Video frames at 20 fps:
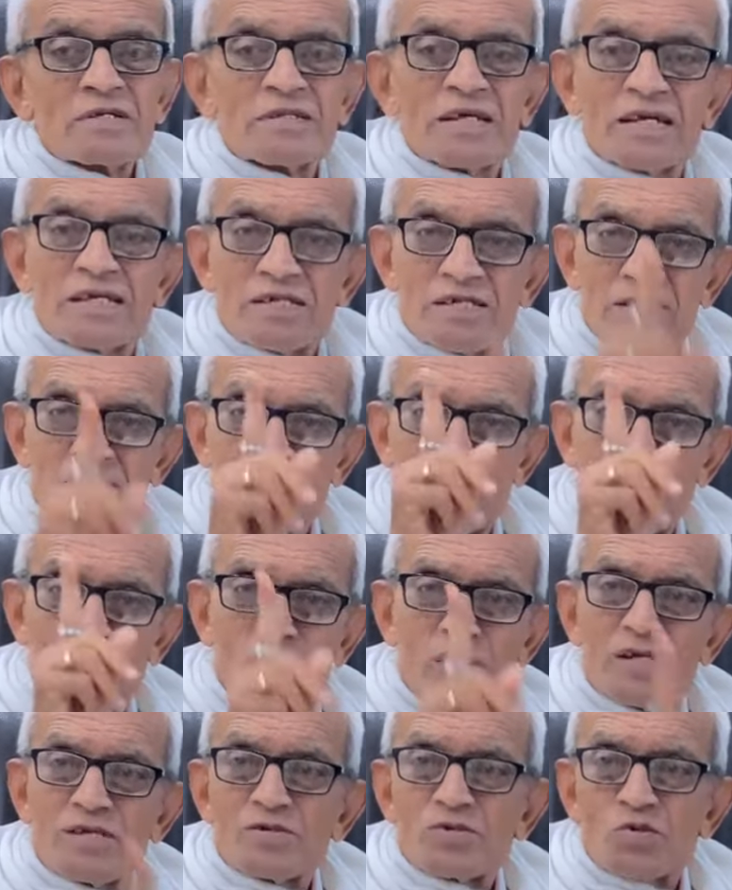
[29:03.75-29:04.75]
That is the
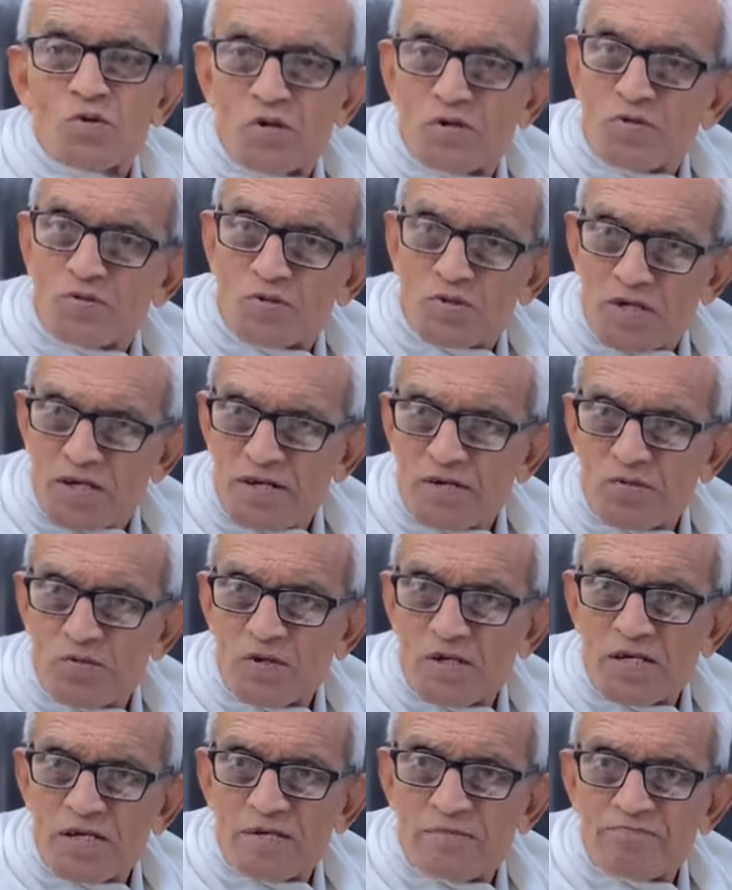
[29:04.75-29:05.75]
only solution to
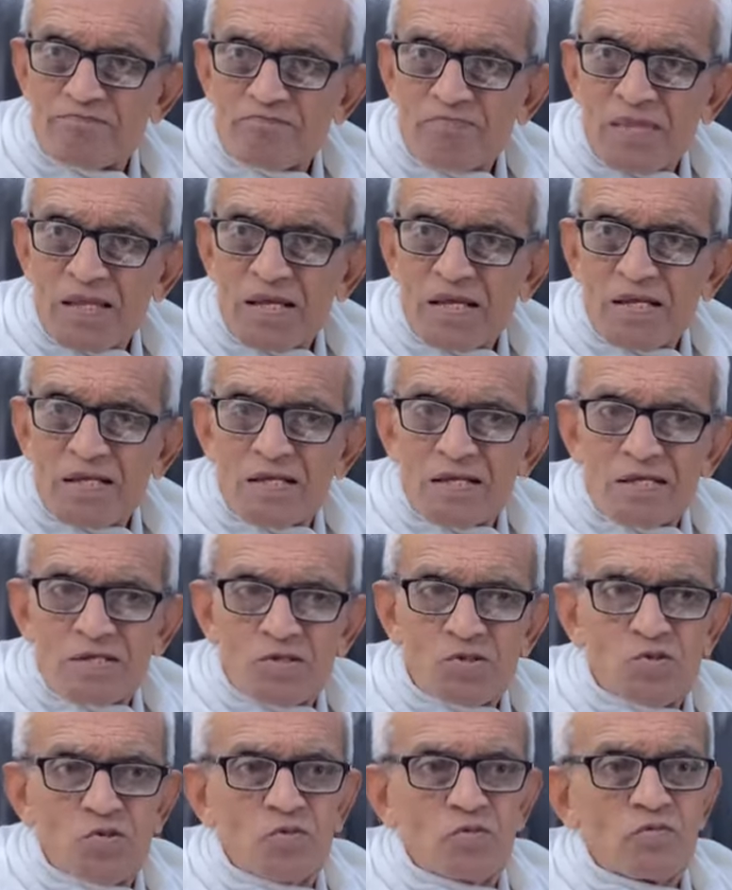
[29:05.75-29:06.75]
it.
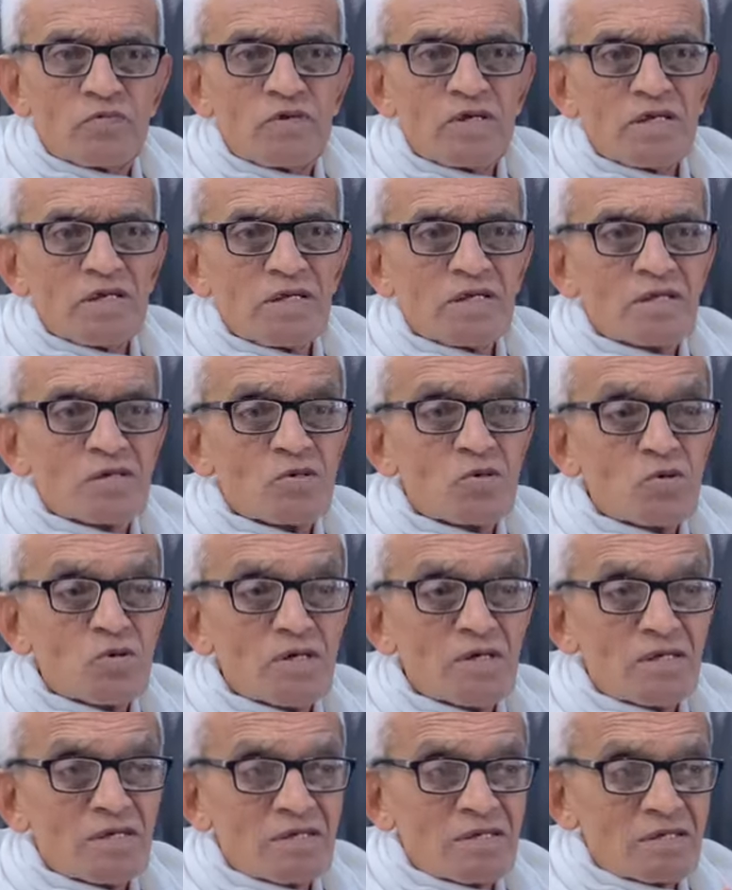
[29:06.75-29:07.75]
So we
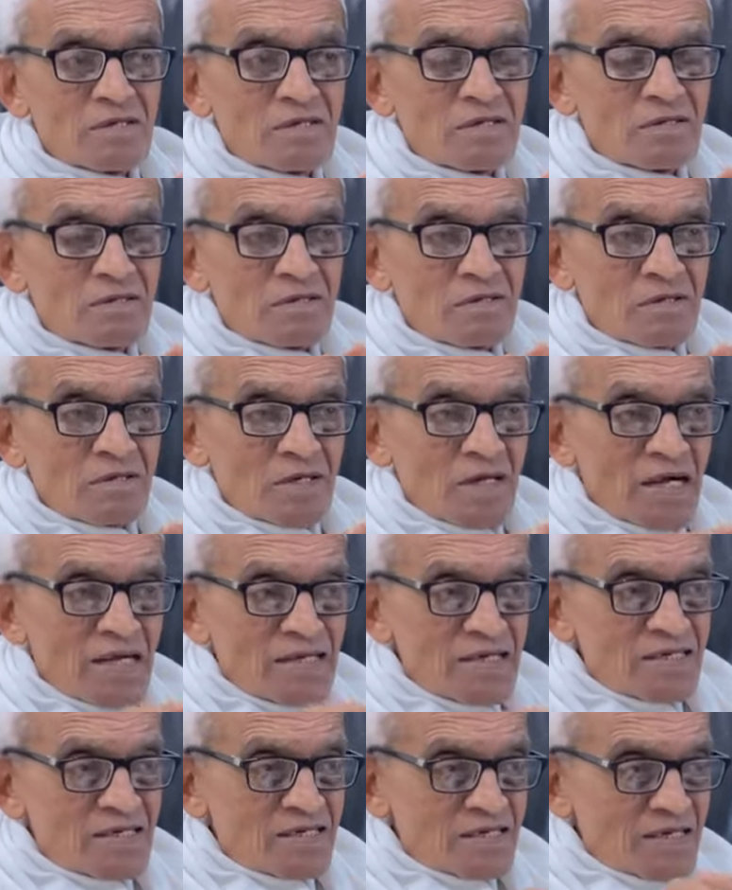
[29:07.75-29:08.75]
don't
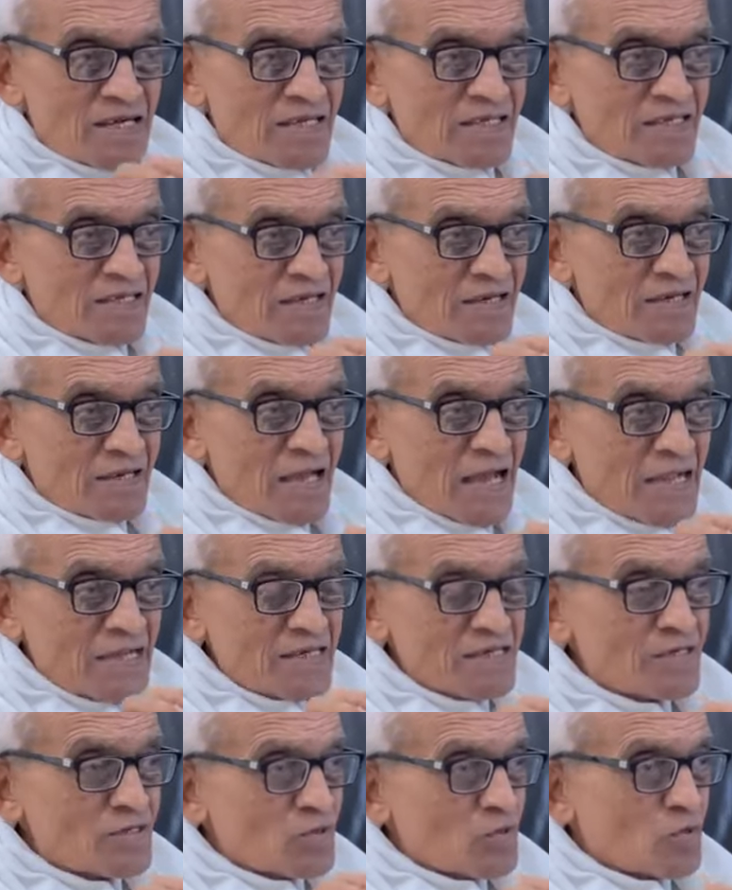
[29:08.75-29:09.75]
understand the
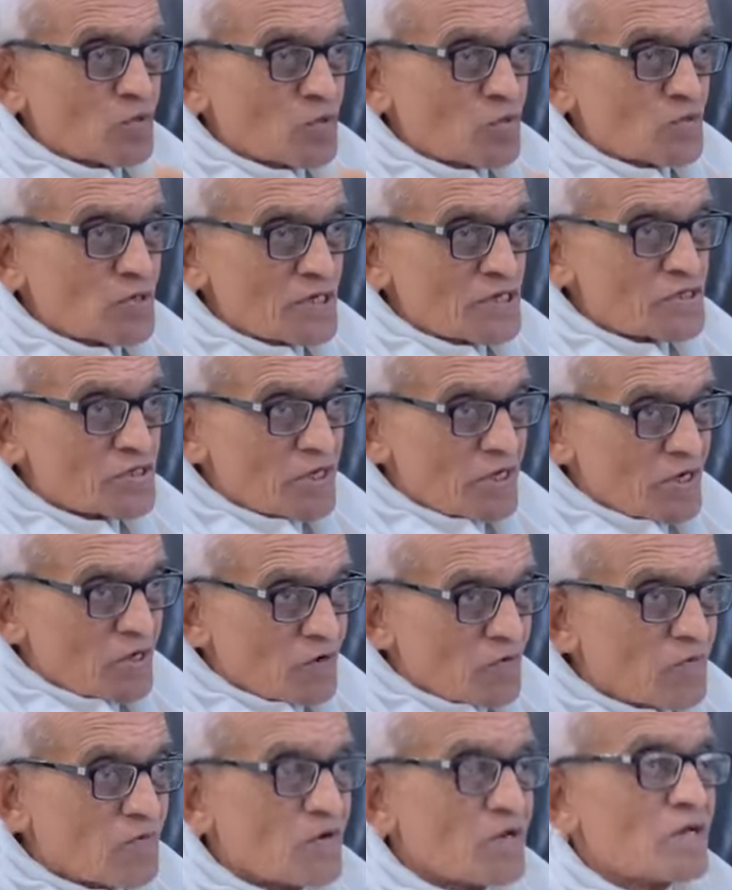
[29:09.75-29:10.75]
right connotation
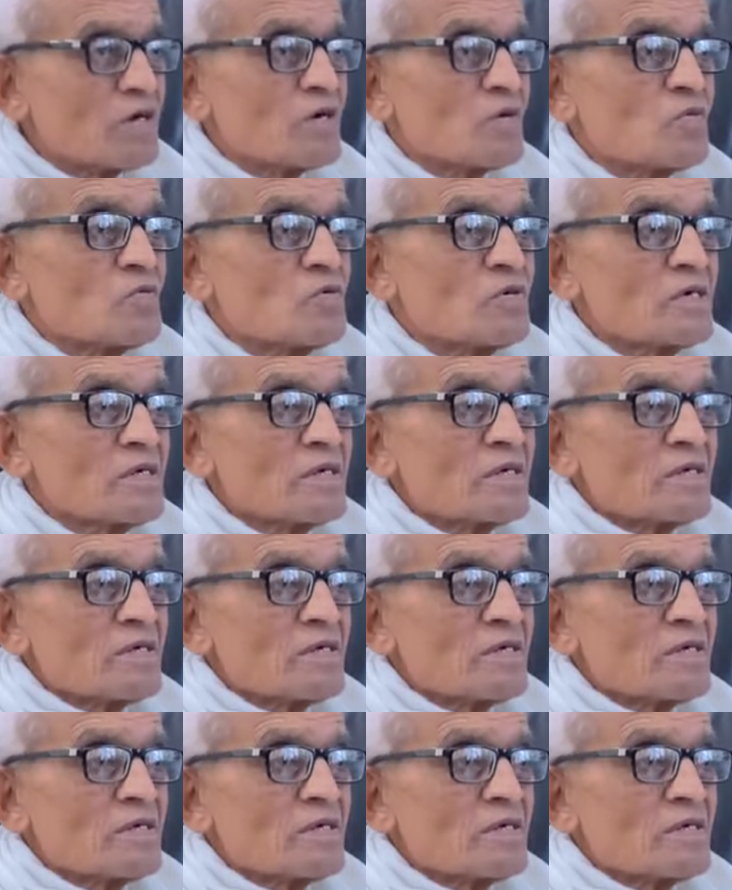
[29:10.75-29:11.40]
of love.